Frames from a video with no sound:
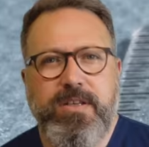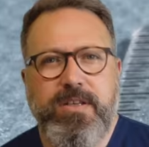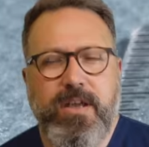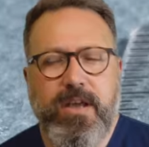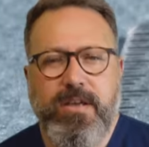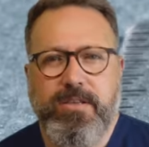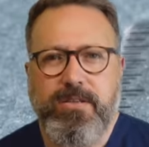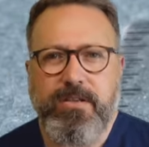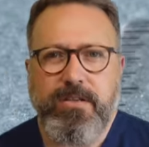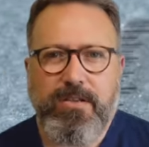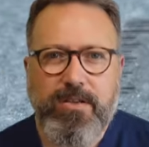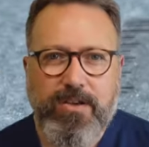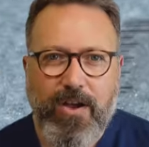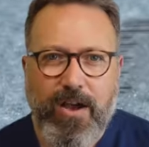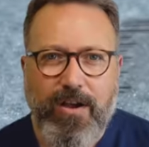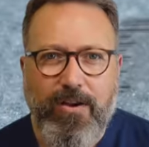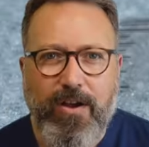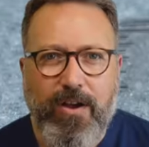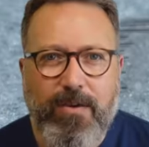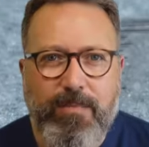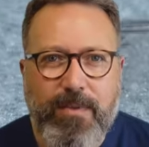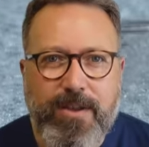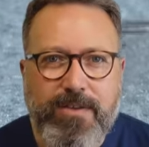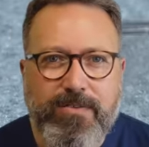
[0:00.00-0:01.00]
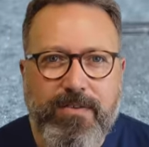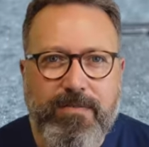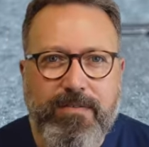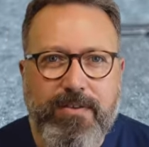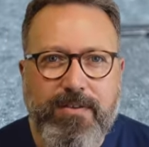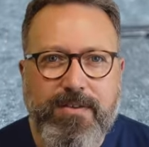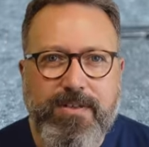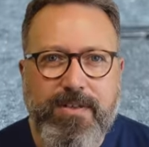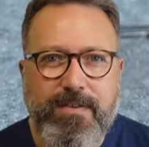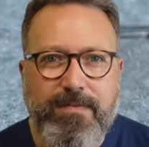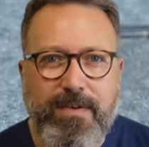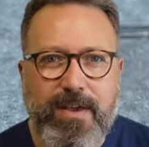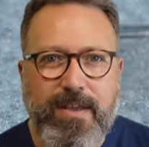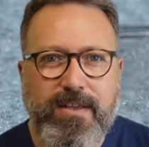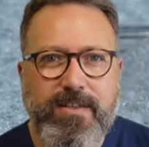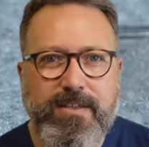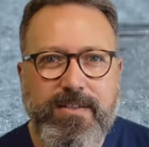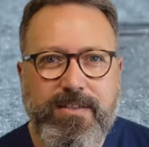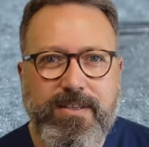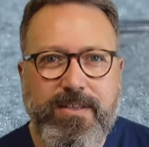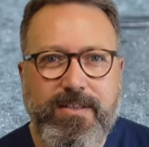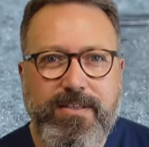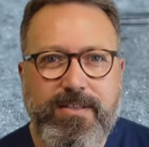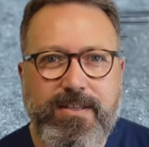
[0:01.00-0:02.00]
I meant to have looked to see if
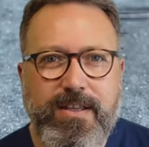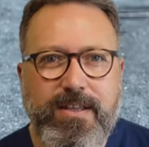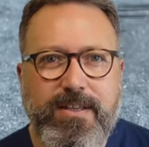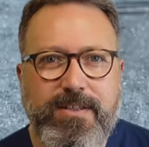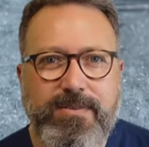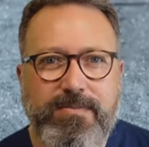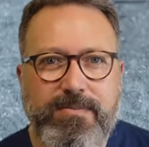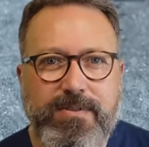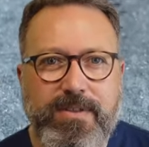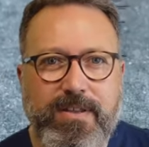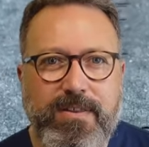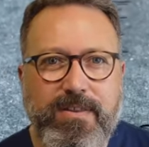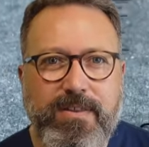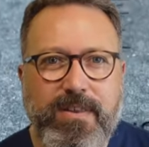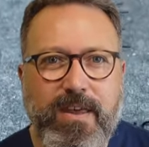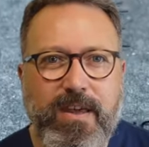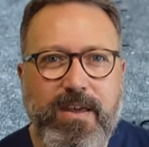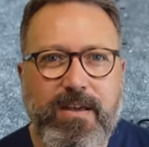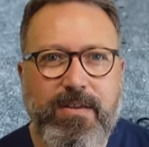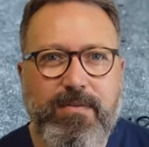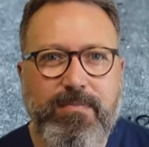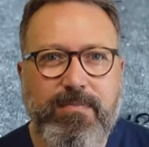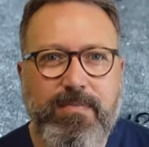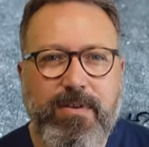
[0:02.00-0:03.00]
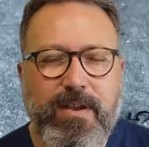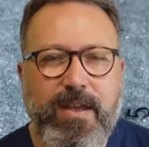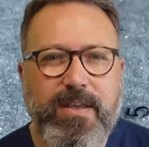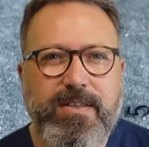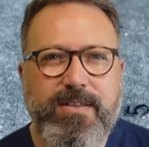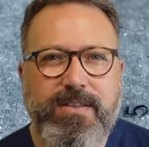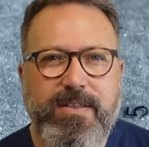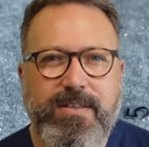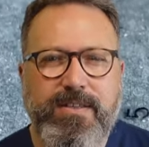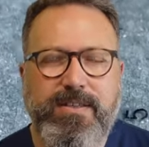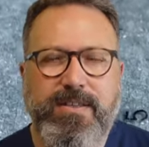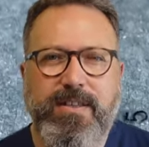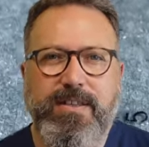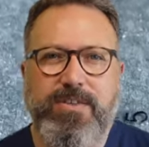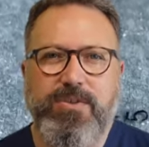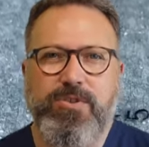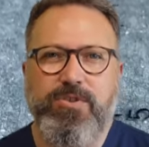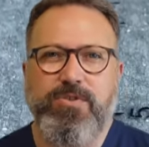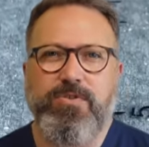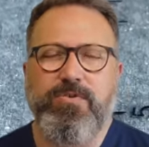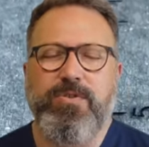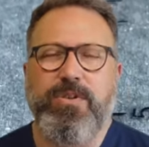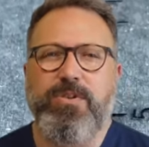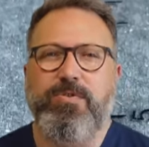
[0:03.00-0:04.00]
8/16 was a thing, but 8/16
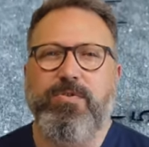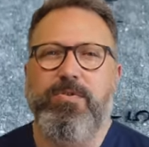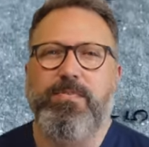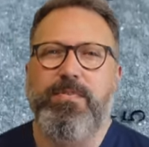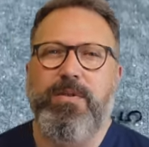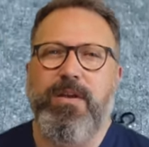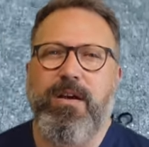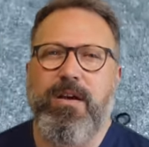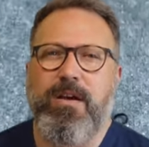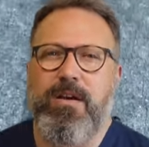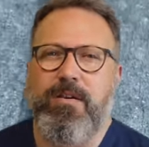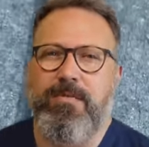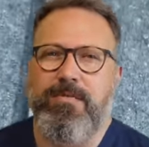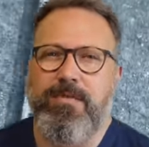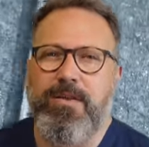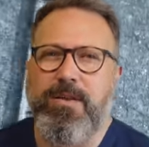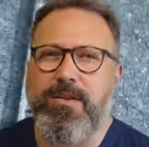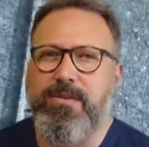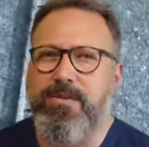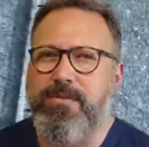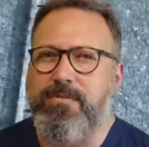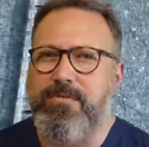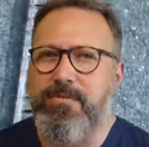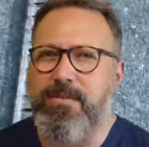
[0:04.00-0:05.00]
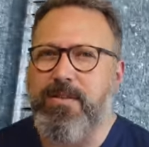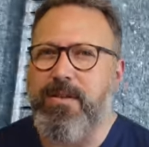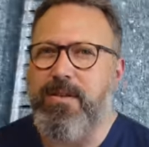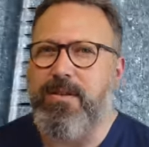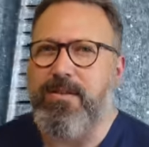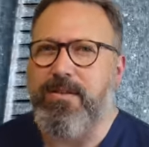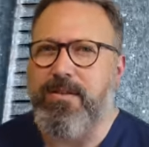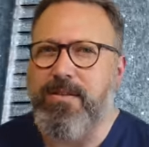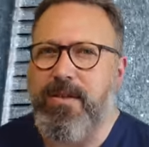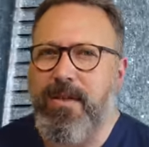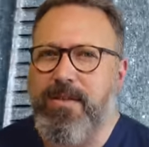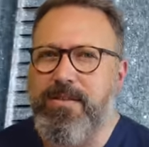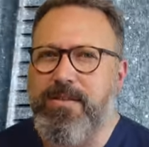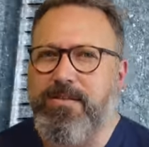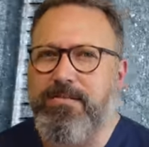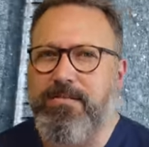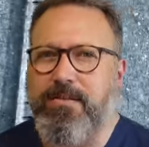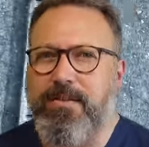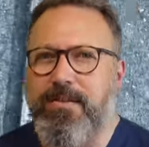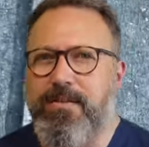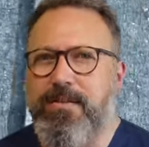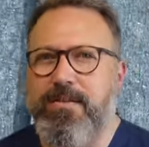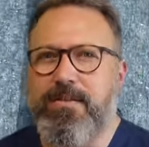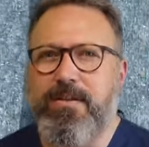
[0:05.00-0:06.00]
surely would be half an inch, wouldn't it? Yes, it
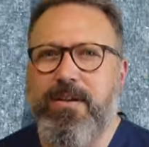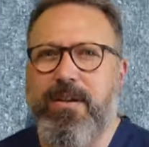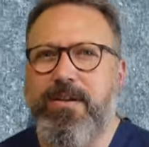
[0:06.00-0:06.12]
would.